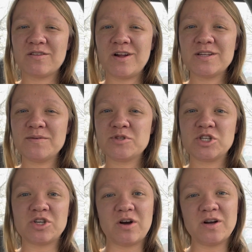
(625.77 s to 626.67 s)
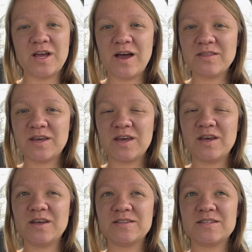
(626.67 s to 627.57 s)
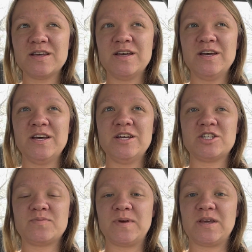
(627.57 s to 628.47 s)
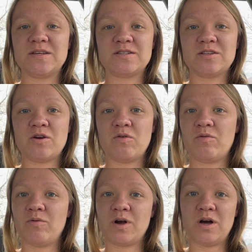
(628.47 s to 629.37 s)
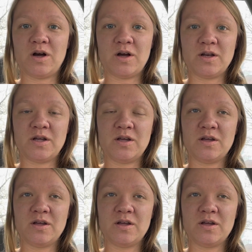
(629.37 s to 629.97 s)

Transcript: A lot of times she's already had the kids, just because, you know, we're gone